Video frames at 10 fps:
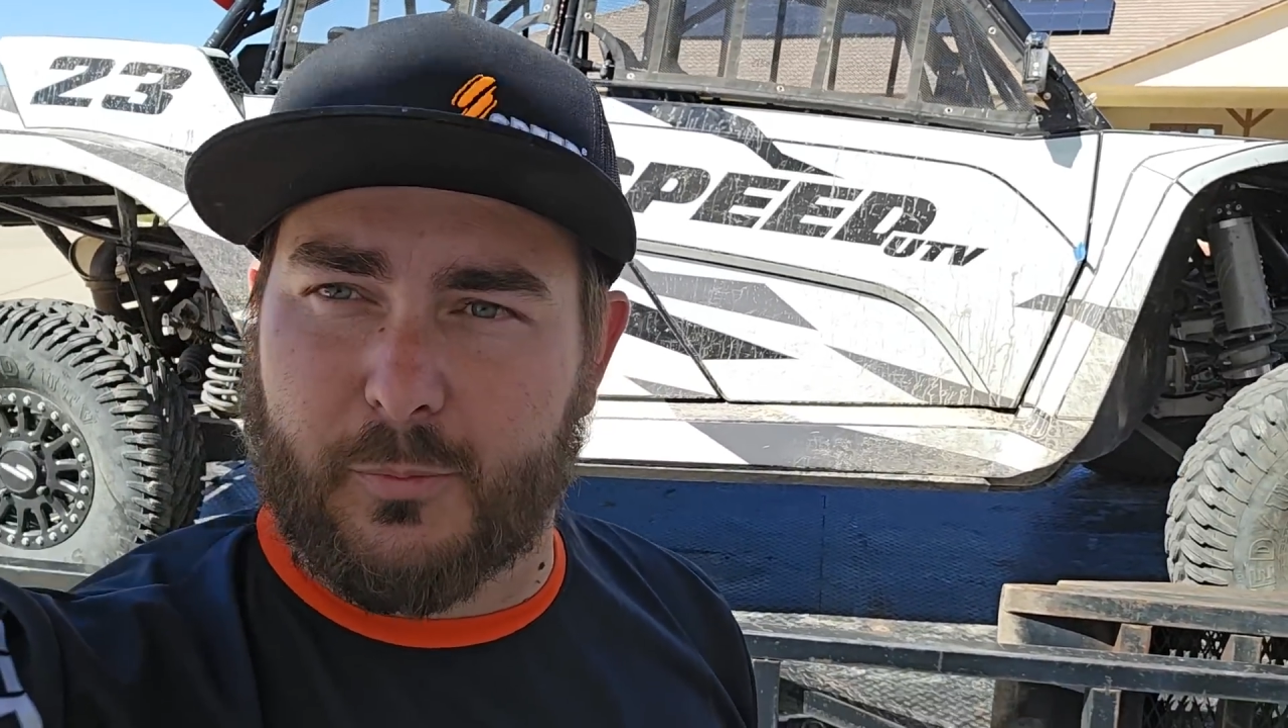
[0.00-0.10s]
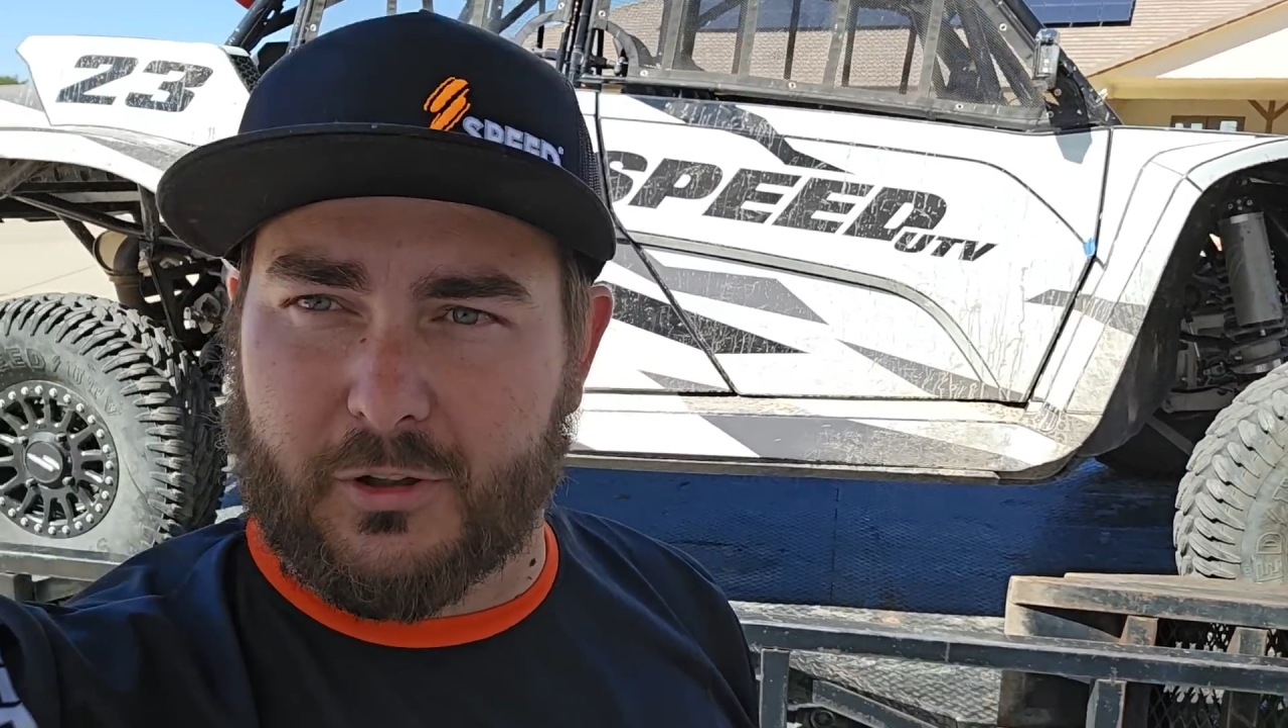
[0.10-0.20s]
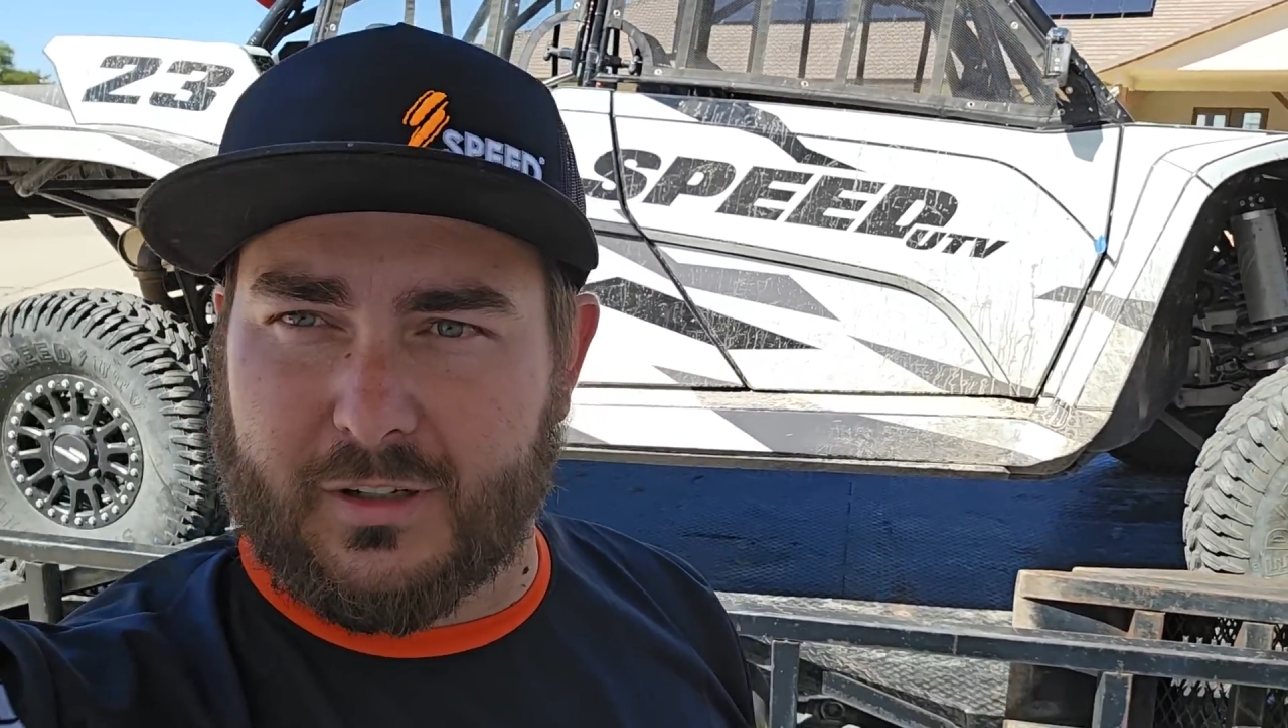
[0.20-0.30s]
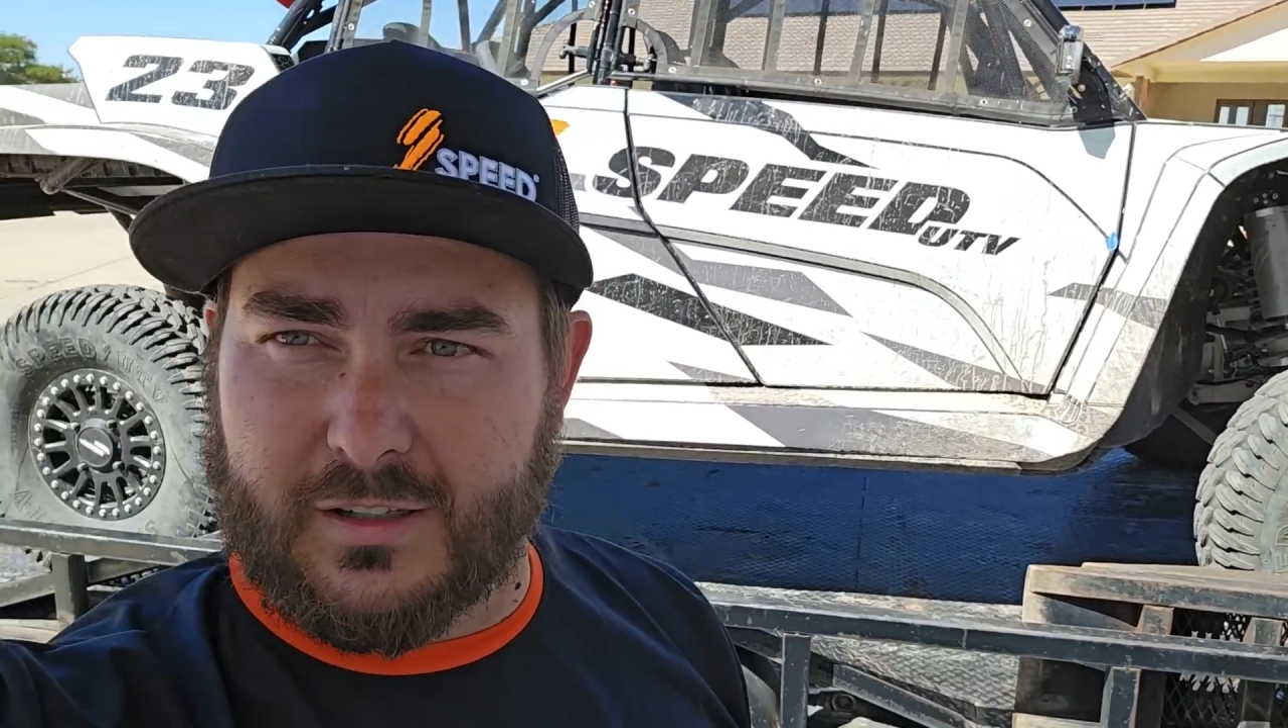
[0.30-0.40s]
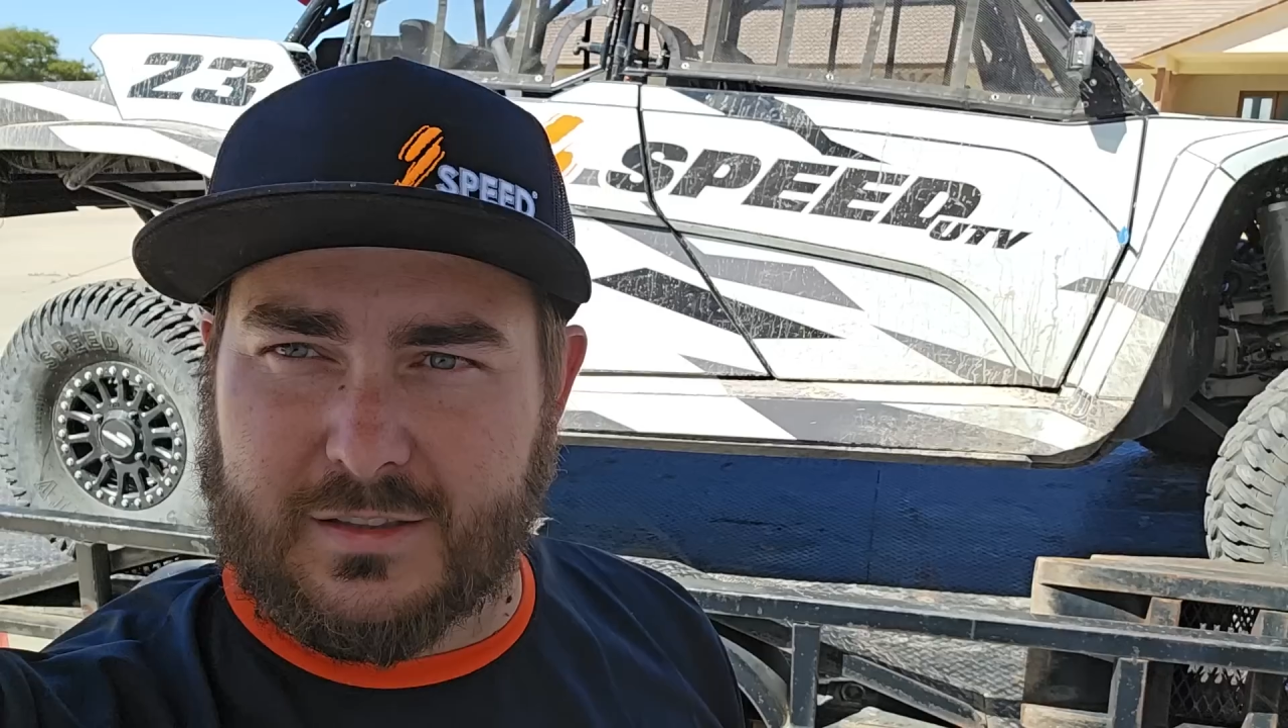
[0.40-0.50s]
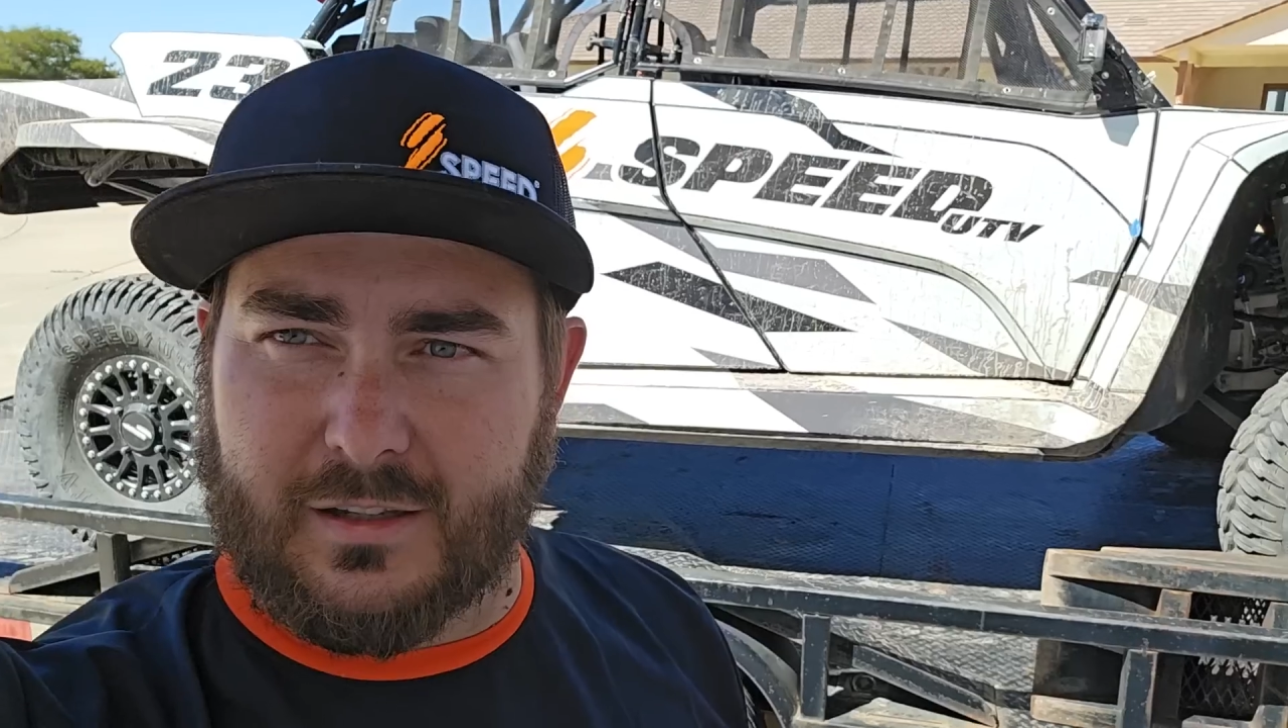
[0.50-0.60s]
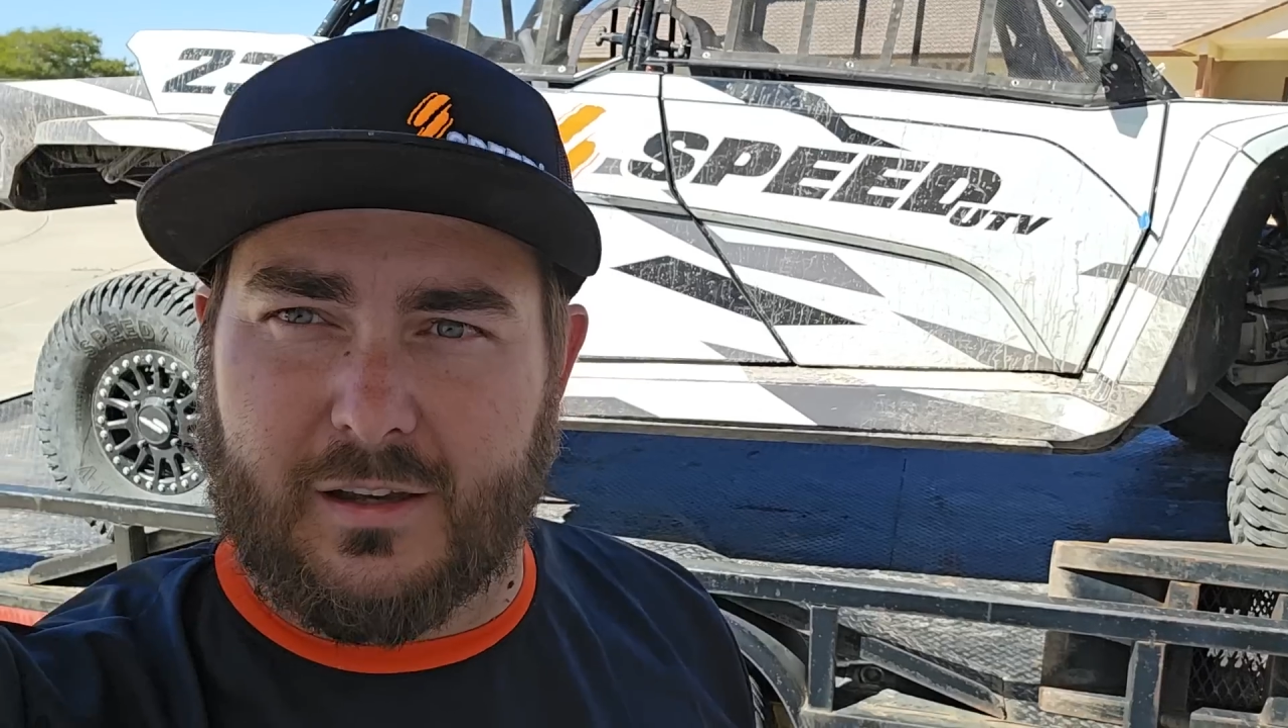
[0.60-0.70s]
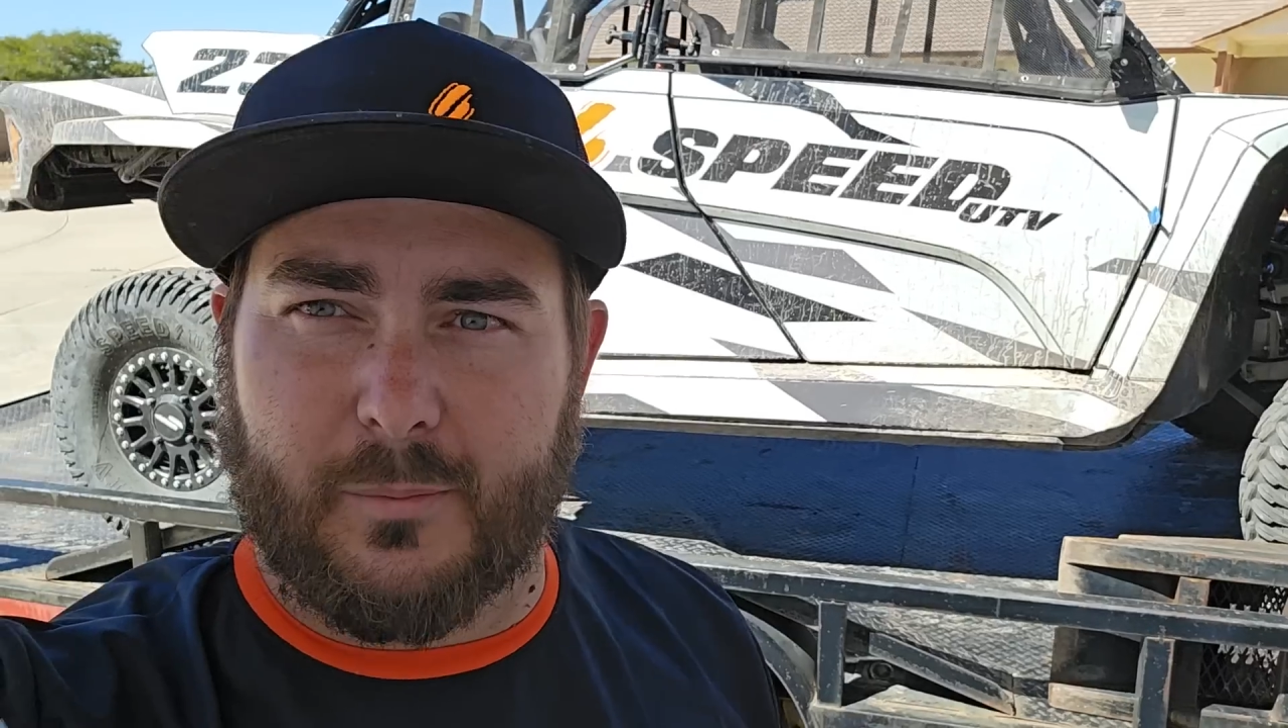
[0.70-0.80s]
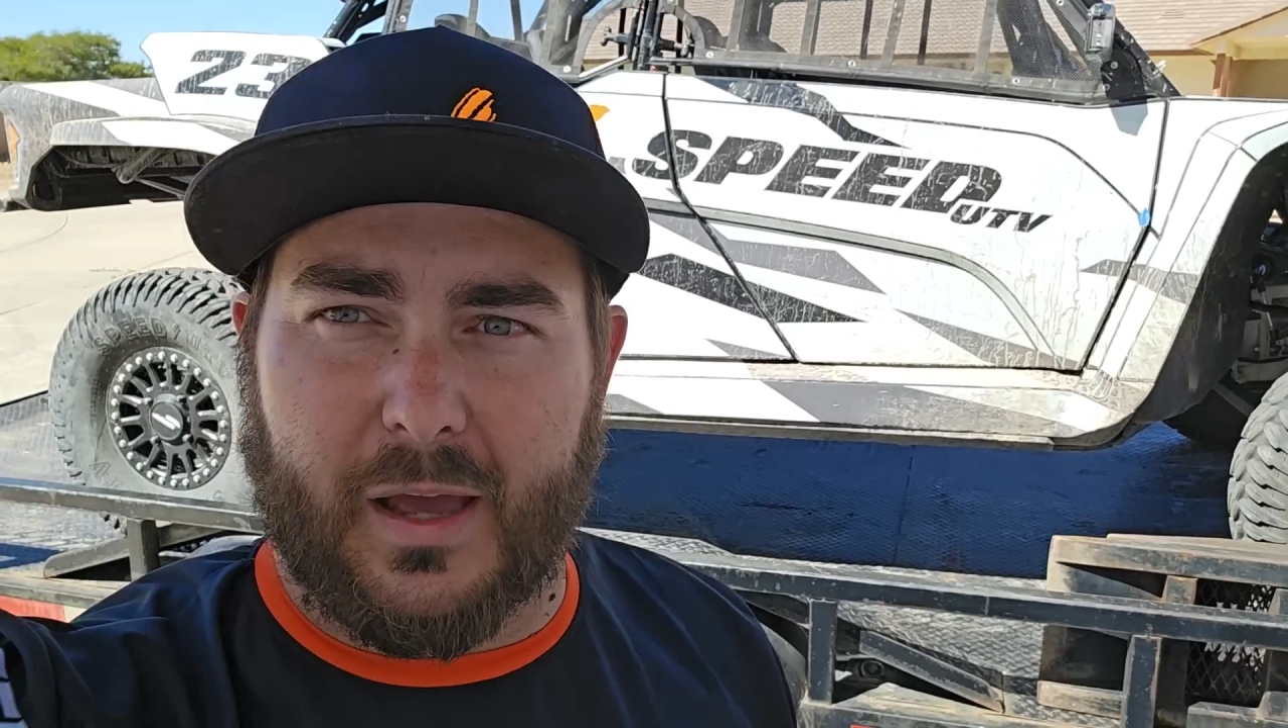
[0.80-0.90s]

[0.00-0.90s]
building us a